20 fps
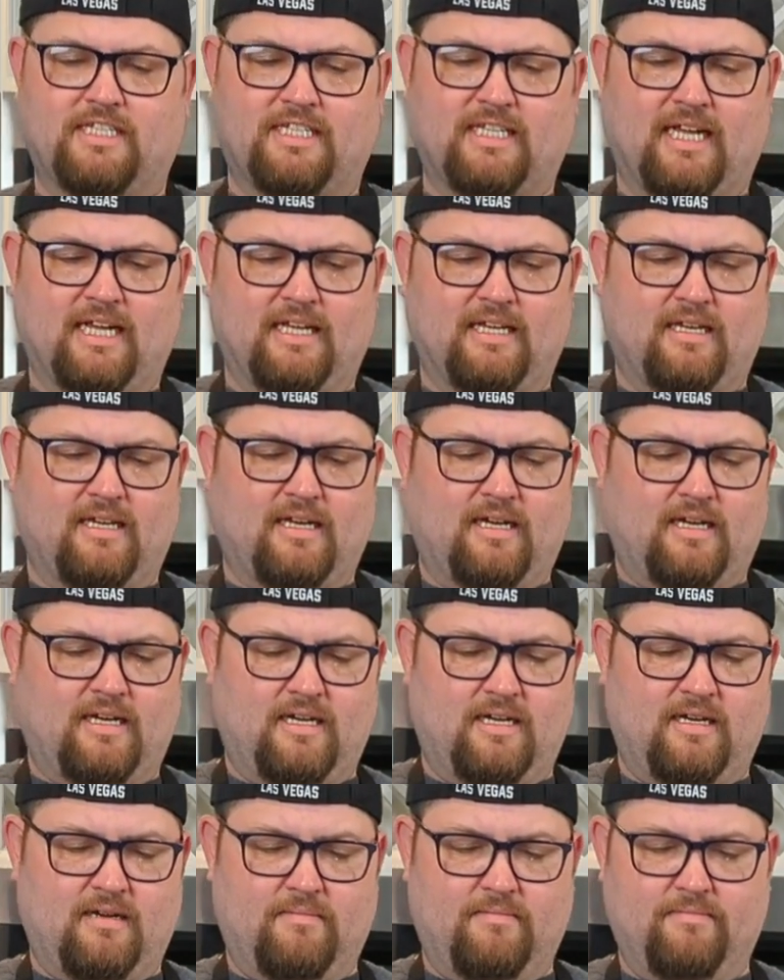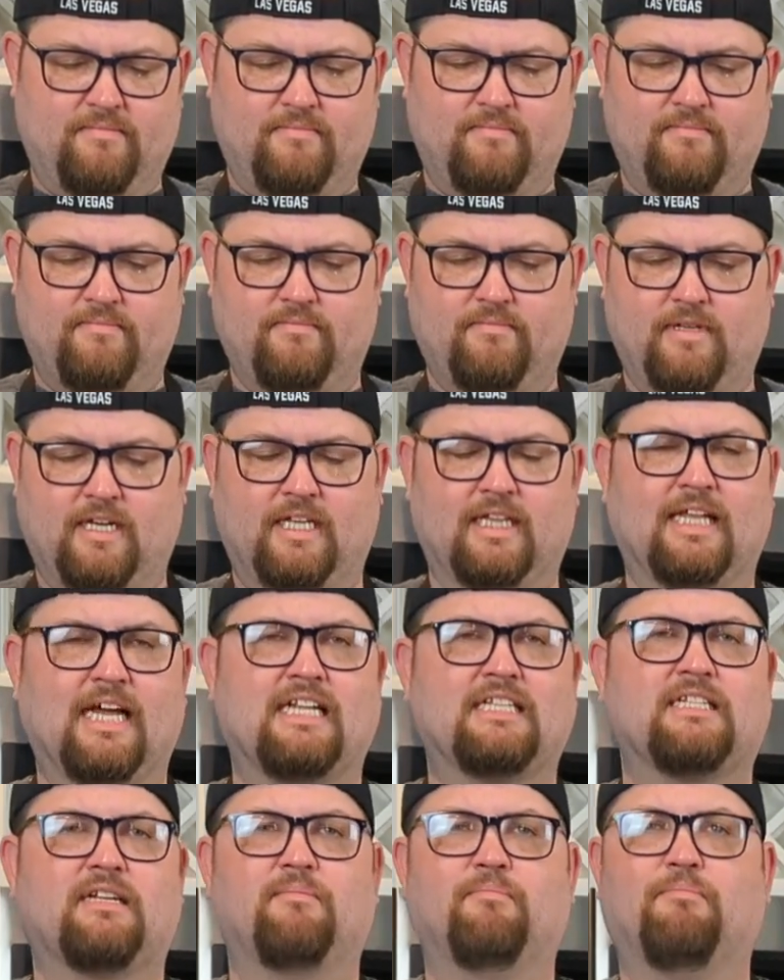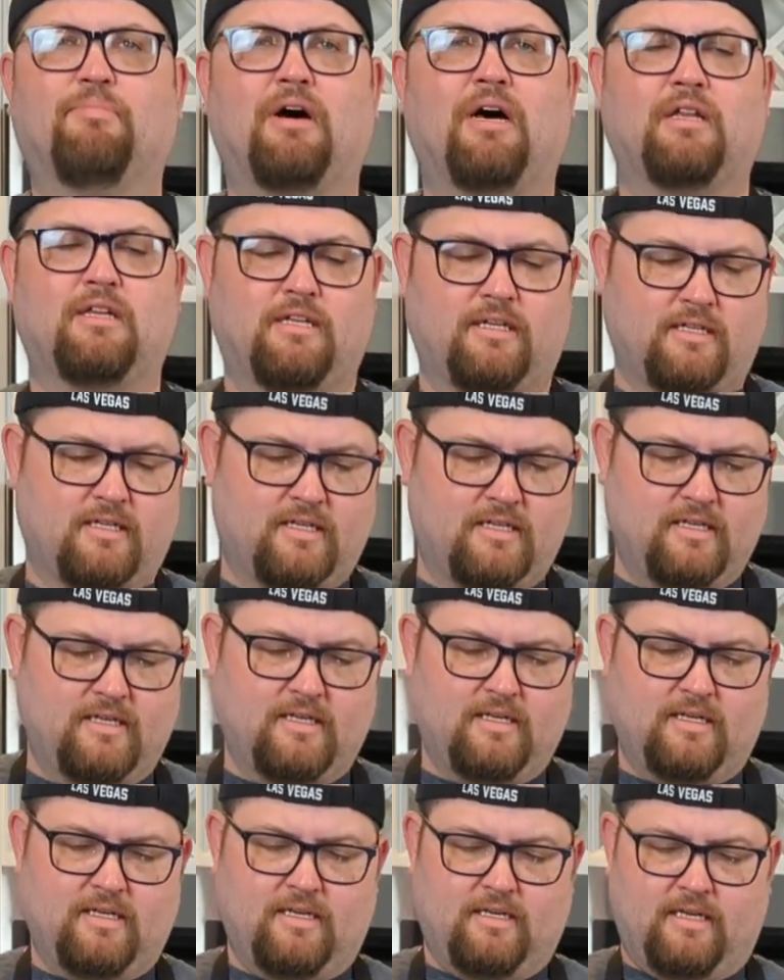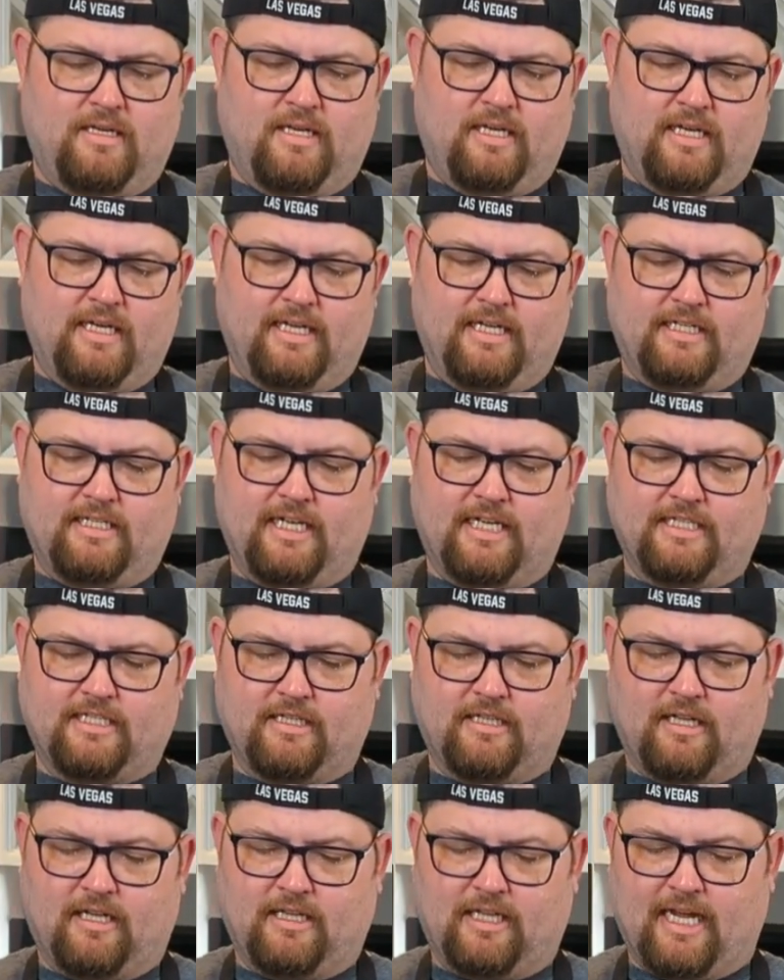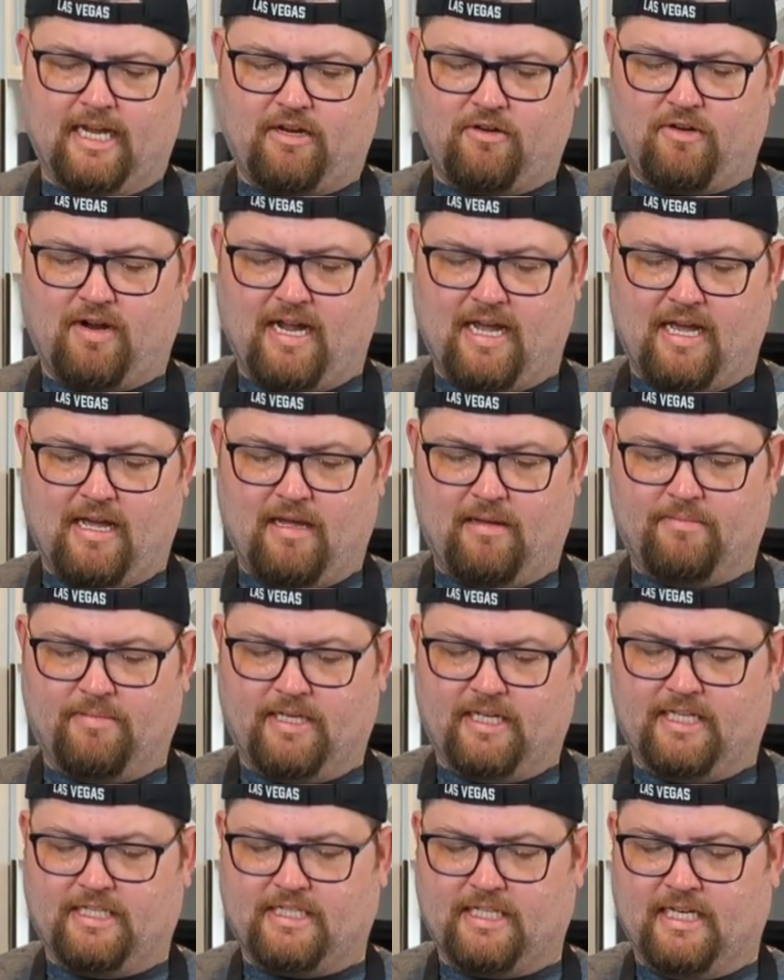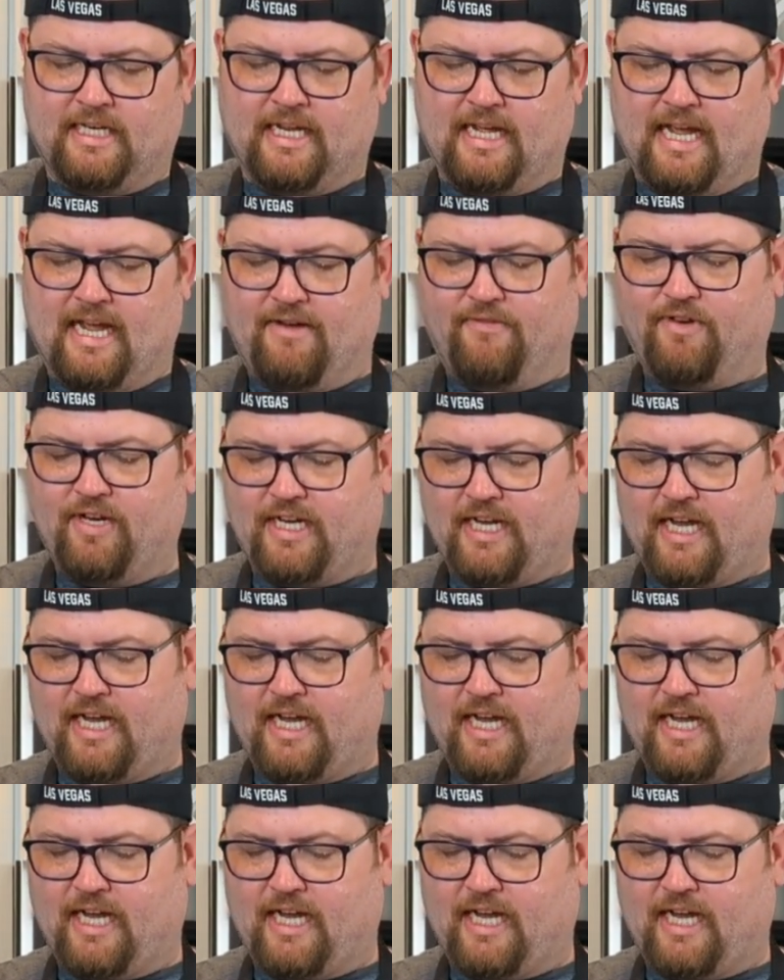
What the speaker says: is like Alaskan pollock. It tastes a lot like crab. It's in every